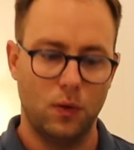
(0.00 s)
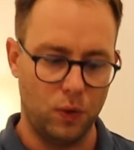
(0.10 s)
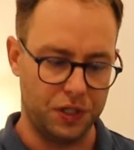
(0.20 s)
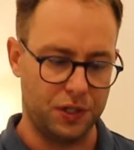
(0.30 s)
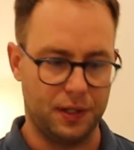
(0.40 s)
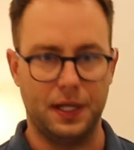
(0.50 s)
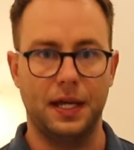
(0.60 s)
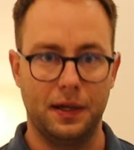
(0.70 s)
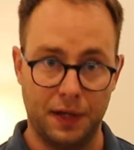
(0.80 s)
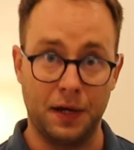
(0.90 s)
which
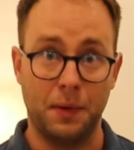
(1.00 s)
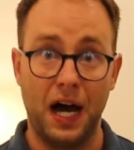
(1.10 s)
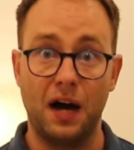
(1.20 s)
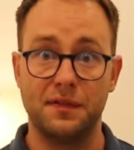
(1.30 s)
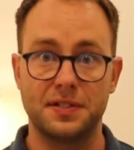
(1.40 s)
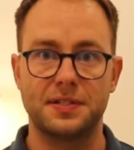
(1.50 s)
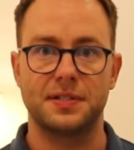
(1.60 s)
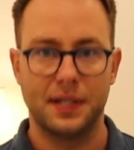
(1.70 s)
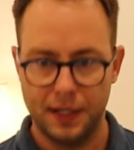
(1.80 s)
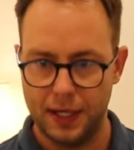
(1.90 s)

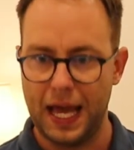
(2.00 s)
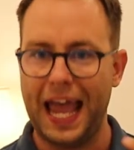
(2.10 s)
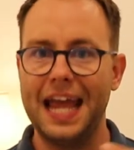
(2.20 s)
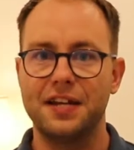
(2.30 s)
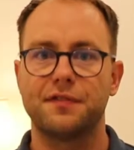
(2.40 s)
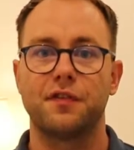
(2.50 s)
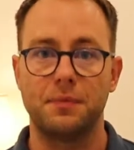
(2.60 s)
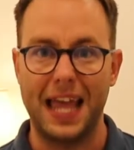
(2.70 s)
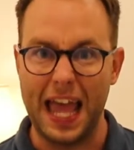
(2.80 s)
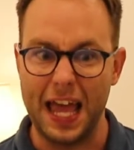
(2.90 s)
harvests heat from
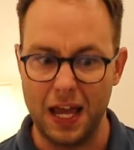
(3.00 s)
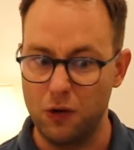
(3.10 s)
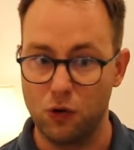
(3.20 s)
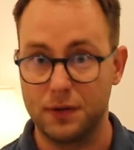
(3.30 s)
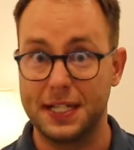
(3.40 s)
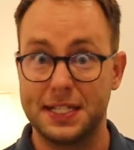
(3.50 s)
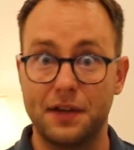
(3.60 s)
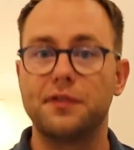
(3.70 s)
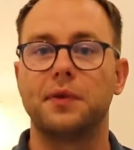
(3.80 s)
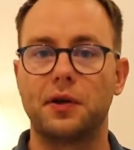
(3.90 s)
the air, or let's say
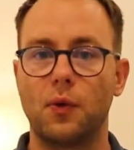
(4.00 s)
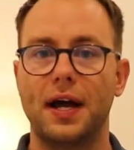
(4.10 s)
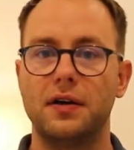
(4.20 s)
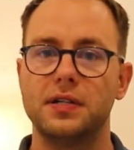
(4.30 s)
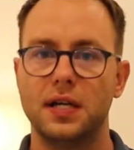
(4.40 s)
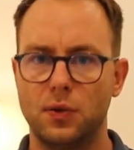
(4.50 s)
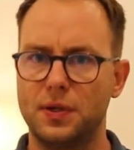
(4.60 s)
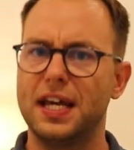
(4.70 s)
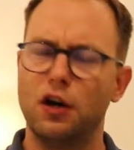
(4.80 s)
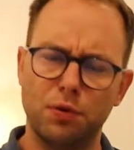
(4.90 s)
from the ground,
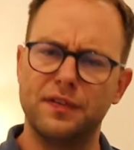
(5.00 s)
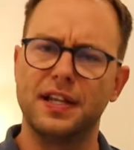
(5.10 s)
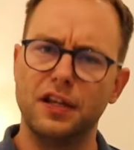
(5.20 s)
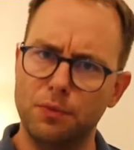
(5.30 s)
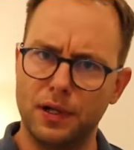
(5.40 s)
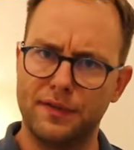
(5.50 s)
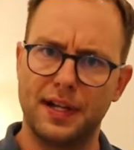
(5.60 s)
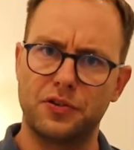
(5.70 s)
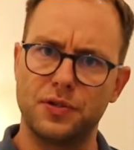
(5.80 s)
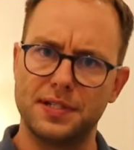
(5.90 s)
with the help of a little bit of
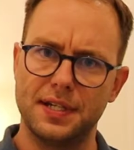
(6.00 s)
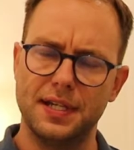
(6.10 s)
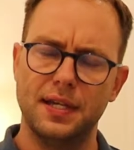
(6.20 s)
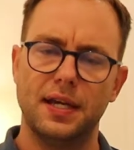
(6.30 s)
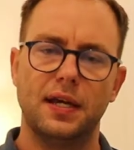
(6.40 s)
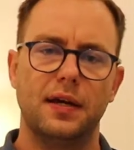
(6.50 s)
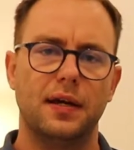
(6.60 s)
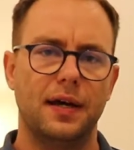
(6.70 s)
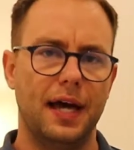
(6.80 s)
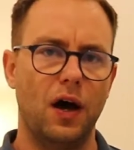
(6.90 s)
electricity,
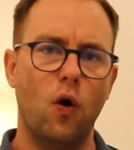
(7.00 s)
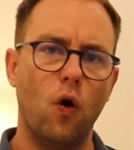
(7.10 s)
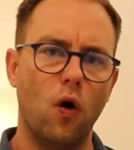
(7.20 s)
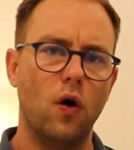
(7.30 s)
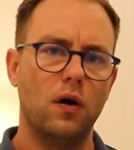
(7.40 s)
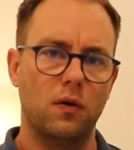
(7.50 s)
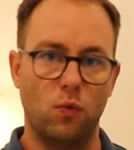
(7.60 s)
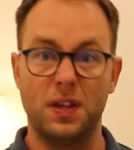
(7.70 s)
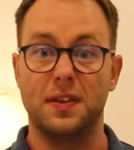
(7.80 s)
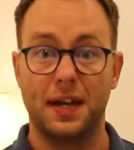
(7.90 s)
or
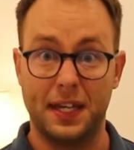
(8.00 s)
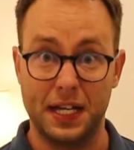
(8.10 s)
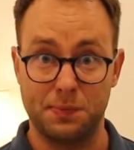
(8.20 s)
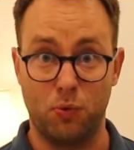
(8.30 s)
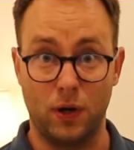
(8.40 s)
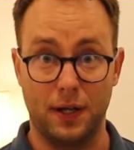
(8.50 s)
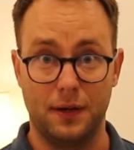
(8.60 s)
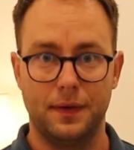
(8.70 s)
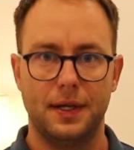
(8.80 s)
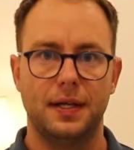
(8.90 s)
with a gas
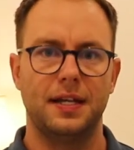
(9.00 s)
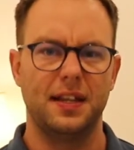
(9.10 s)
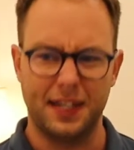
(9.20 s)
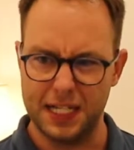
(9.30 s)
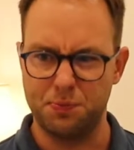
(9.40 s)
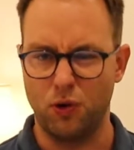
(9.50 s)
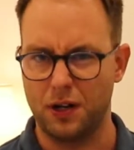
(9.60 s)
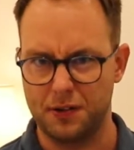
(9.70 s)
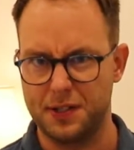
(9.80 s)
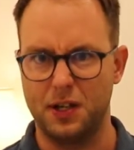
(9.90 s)
boiler. Now, the gas
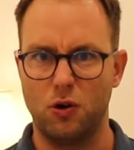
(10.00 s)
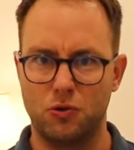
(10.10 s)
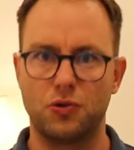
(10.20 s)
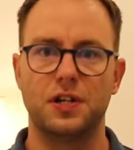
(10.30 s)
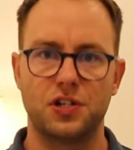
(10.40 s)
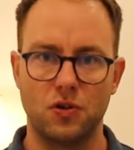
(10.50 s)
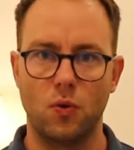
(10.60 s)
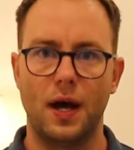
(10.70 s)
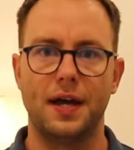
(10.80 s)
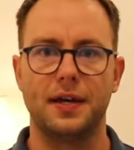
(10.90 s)
boiler is the old traditional
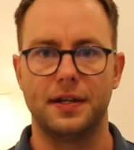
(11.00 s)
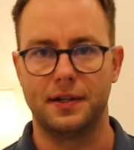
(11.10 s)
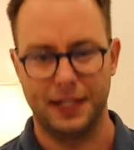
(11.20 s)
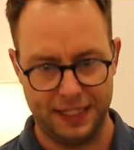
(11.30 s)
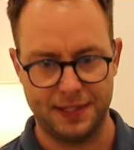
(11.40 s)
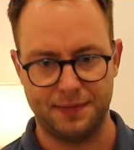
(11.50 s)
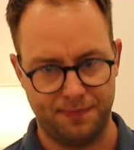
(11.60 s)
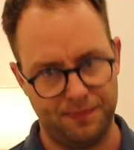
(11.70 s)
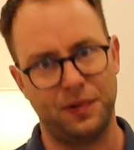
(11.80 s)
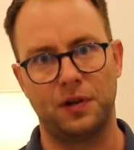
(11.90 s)
way, and
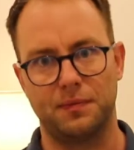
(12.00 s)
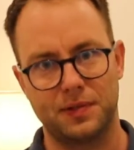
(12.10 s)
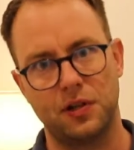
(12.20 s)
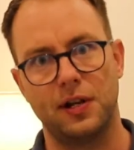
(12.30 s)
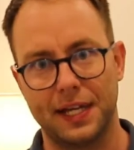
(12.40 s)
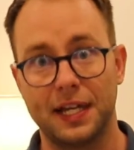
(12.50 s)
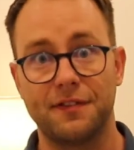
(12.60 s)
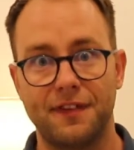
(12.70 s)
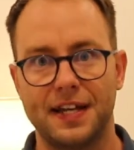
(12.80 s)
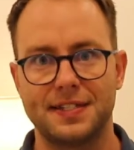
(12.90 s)
it's, you know, slowly getting
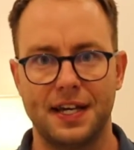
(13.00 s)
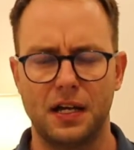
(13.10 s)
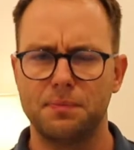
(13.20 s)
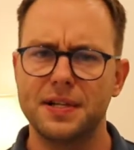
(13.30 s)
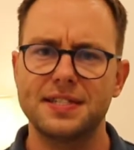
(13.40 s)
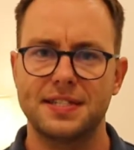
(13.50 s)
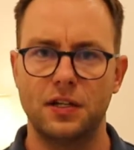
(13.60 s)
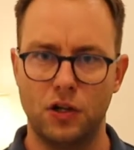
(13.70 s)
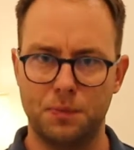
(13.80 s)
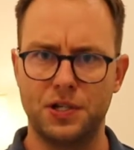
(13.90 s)
phased out, but it's
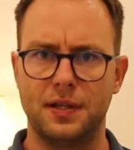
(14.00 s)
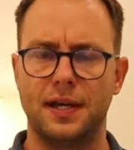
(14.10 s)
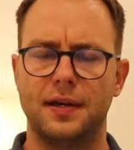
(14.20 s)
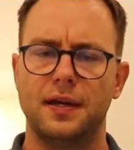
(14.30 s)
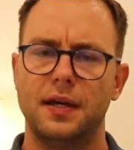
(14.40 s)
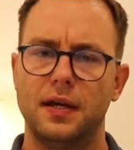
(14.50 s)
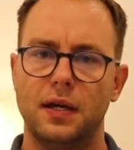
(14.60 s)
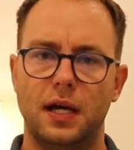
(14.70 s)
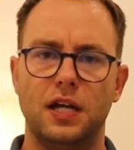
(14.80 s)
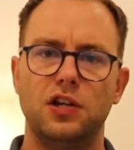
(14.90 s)
still an option there.
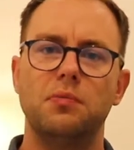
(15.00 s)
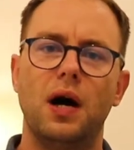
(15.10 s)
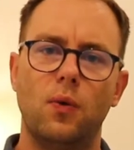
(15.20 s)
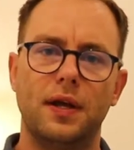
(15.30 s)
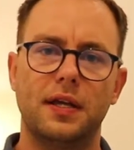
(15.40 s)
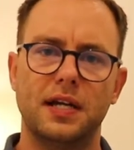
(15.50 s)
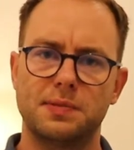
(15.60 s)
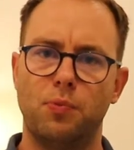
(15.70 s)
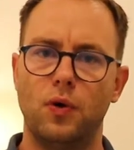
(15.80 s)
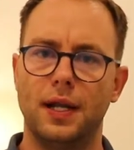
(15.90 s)
And you might want a
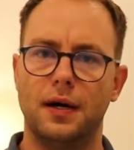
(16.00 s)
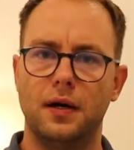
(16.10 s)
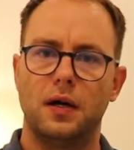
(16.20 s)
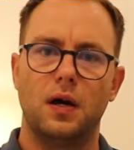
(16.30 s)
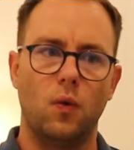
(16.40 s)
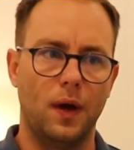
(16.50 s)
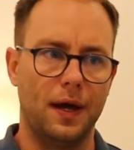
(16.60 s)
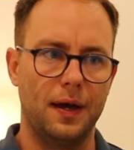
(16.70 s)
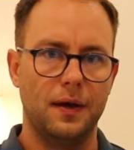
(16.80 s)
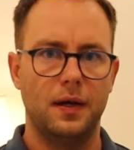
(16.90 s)
gas boiler
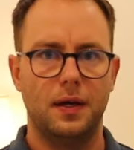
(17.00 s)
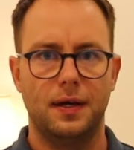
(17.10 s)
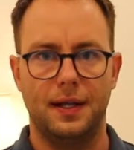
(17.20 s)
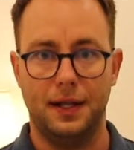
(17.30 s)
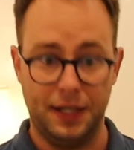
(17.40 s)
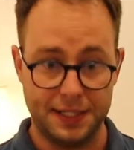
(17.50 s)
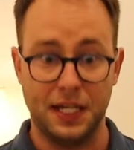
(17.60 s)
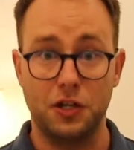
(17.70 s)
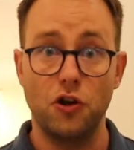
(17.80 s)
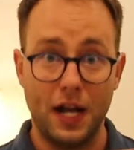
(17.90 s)
where, let's
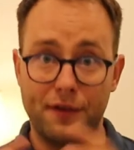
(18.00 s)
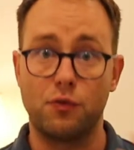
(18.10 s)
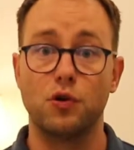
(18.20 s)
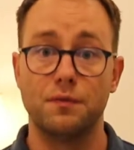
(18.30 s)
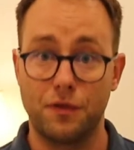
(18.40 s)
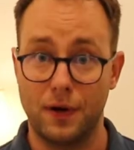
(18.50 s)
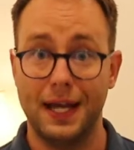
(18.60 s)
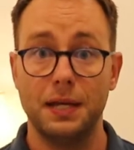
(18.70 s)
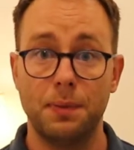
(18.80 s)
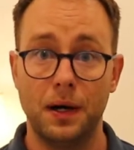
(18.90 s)
say, you don't have room for a
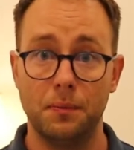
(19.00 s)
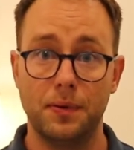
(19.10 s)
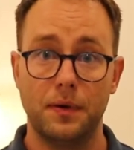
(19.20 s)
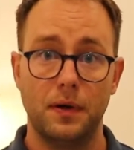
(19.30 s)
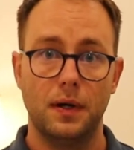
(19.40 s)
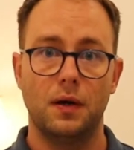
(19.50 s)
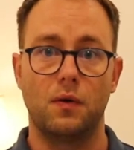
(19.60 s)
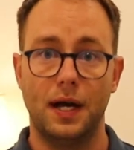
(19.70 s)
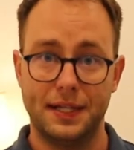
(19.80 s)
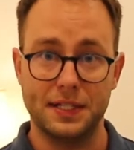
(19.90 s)
heat pump,
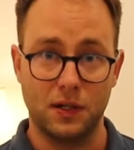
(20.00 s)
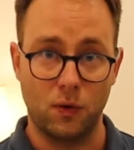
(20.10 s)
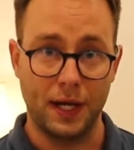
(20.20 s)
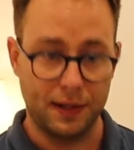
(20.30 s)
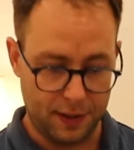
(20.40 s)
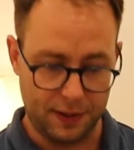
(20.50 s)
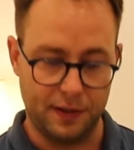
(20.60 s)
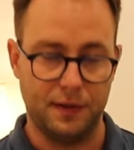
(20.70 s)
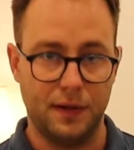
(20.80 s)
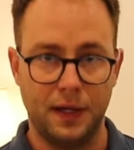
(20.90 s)
right? That's a great
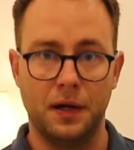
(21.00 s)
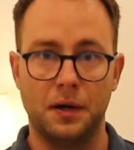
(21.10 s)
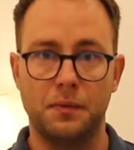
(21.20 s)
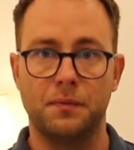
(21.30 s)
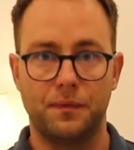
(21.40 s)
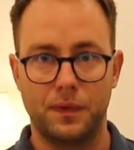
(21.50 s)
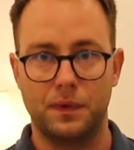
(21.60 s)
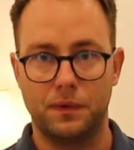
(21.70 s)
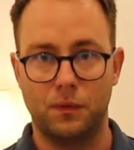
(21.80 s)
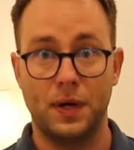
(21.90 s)

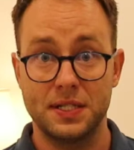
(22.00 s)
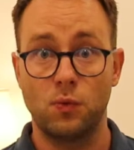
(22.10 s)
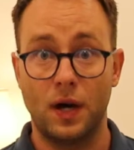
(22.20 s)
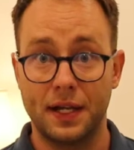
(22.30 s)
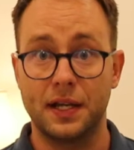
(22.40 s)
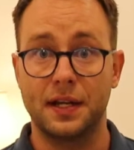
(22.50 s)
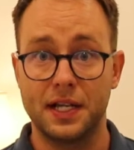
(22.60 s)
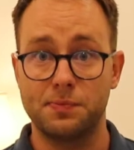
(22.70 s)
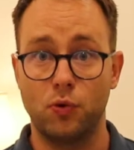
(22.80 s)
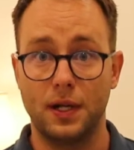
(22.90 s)
reason why to get a
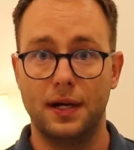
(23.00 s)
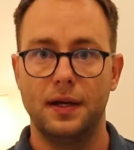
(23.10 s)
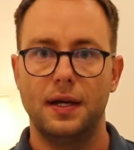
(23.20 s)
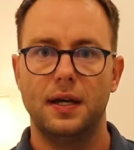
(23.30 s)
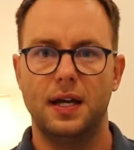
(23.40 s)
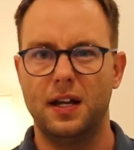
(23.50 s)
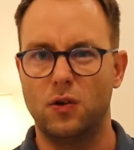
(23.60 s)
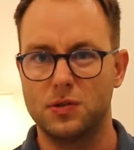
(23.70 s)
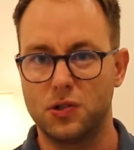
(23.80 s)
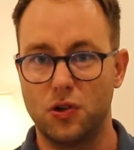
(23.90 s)
gas boiler, and
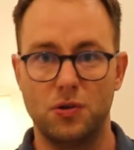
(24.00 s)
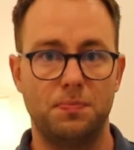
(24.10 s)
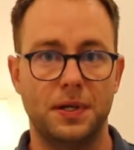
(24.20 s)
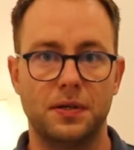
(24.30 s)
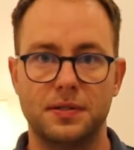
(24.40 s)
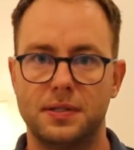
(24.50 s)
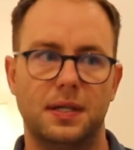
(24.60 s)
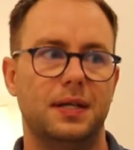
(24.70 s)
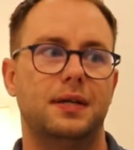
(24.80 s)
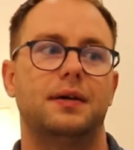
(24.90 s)
also because
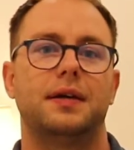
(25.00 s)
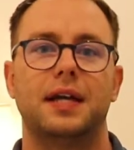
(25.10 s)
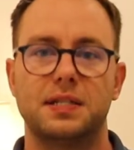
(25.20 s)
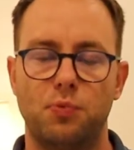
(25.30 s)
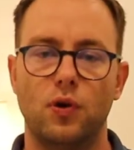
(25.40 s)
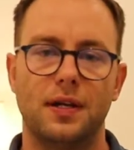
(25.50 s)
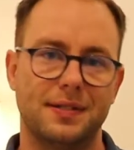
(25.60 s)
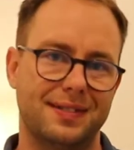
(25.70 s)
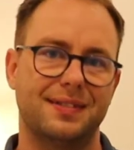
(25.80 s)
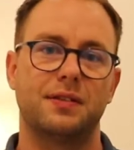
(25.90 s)
gas
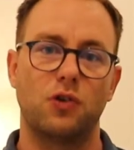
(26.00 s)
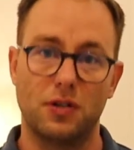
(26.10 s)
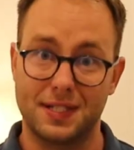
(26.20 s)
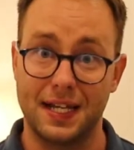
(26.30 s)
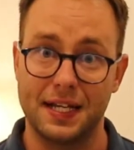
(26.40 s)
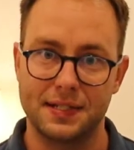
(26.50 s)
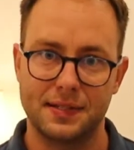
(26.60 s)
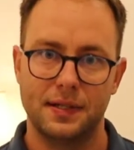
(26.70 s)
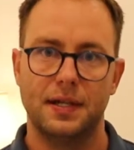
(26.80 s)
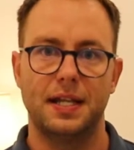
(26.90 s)
boilers cost
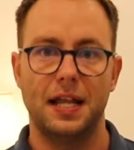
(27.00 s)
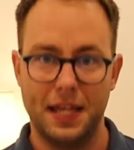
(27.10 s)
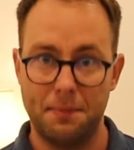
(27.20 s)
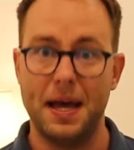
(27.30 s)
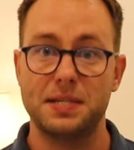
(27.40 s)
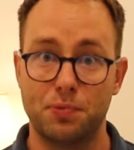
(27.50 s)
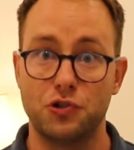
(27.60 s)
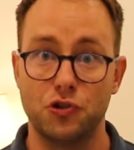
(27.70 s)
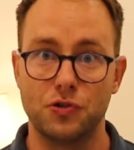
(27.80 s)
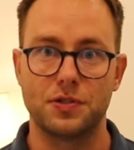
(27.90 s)
less. Now, they're mass
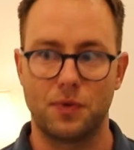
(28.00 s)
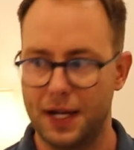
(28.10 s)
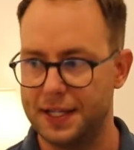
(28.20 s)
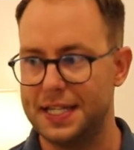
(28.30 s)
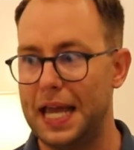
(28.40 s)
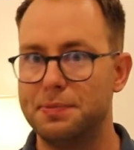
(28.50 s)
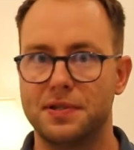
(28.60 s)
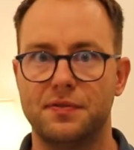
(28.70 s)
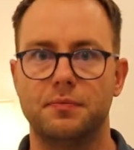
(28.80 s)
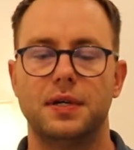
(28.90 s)
produced, right? And there's heaps
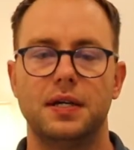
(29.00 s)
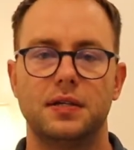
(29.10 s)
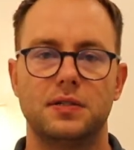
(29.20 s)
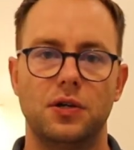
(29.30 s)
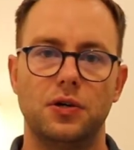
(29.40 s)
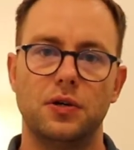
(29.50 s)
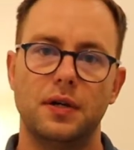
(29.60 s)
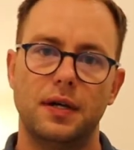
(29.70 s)
of them. So